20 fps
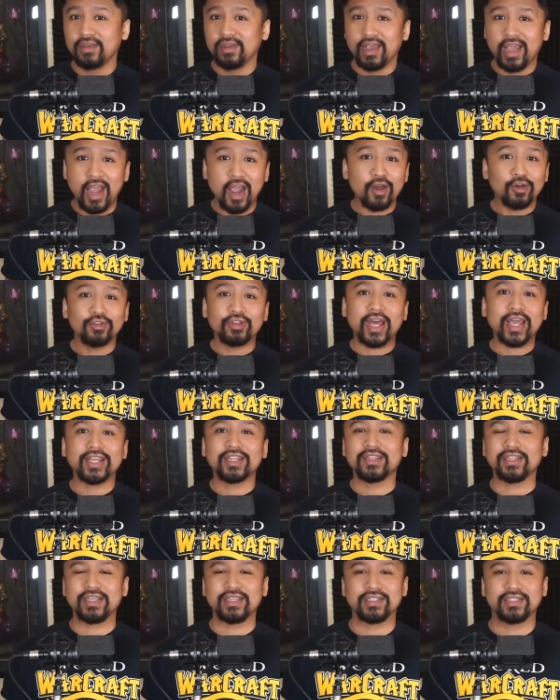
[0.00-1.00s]
How
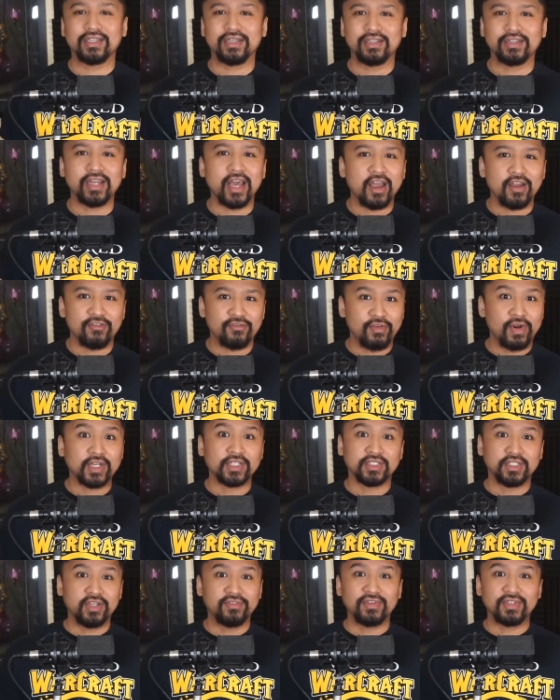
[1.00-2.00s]
likely is it that
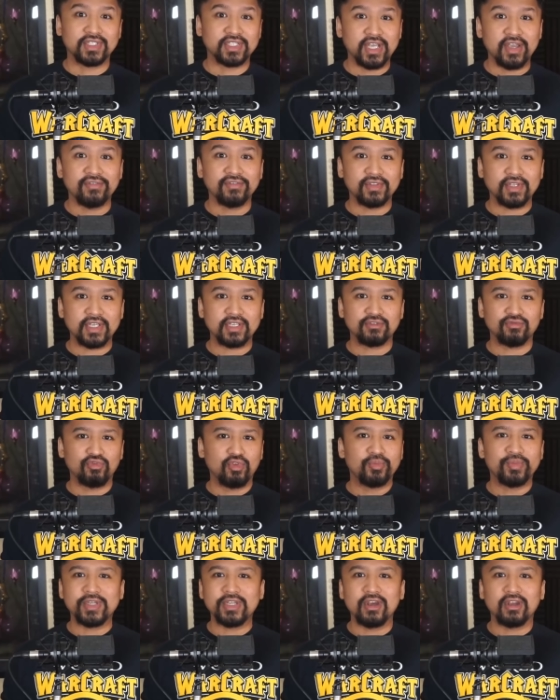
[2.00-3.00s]
fresh level 70s
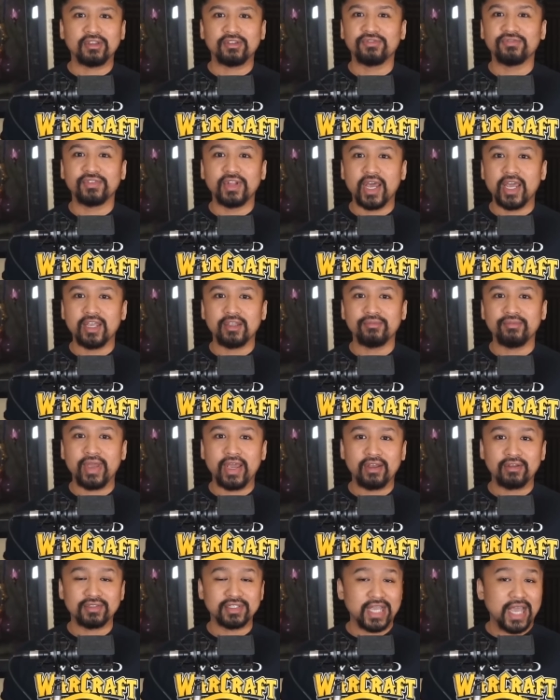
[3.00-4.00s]
will be on flying
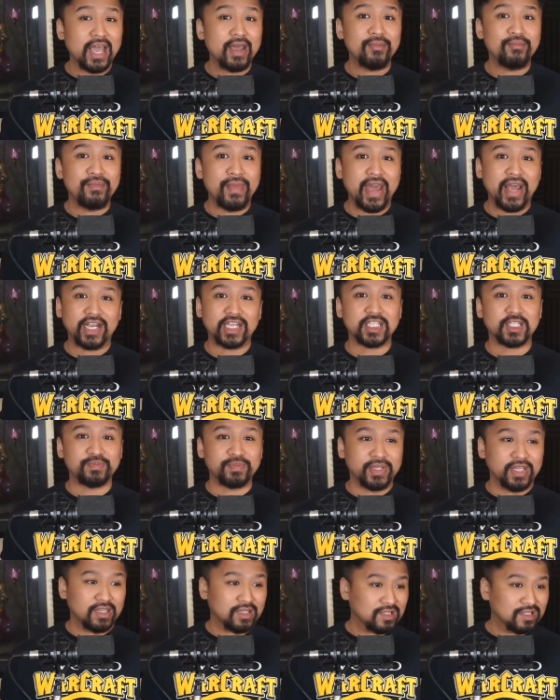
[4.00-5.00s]
mounts at max
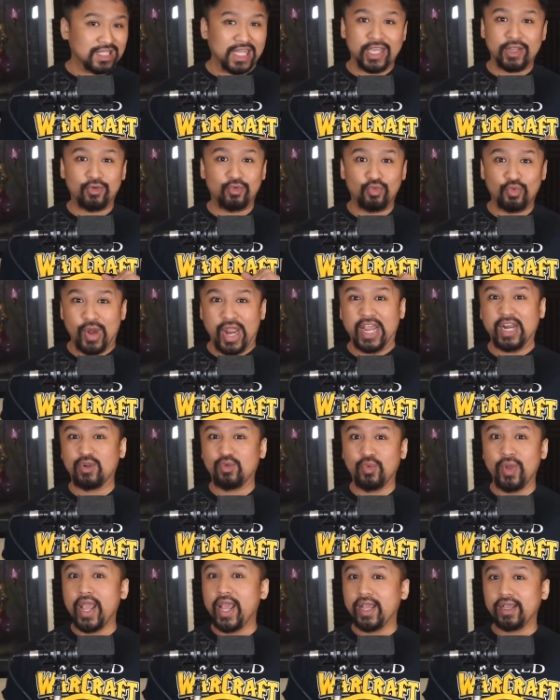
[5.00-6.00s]
speed, like right
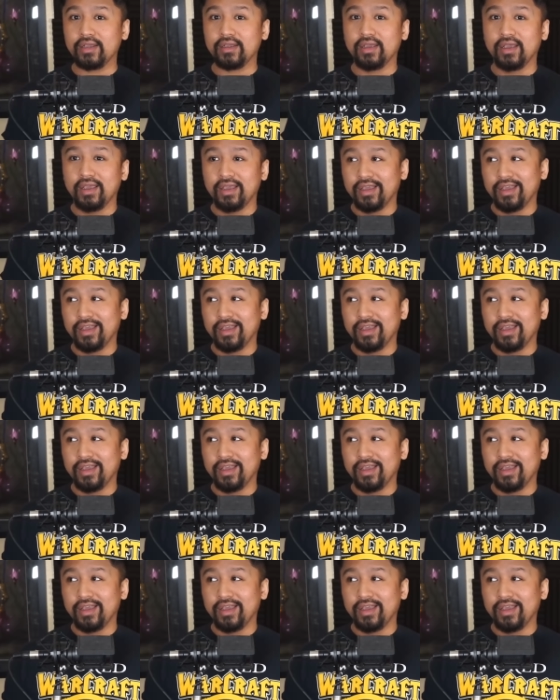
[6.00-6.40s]
away?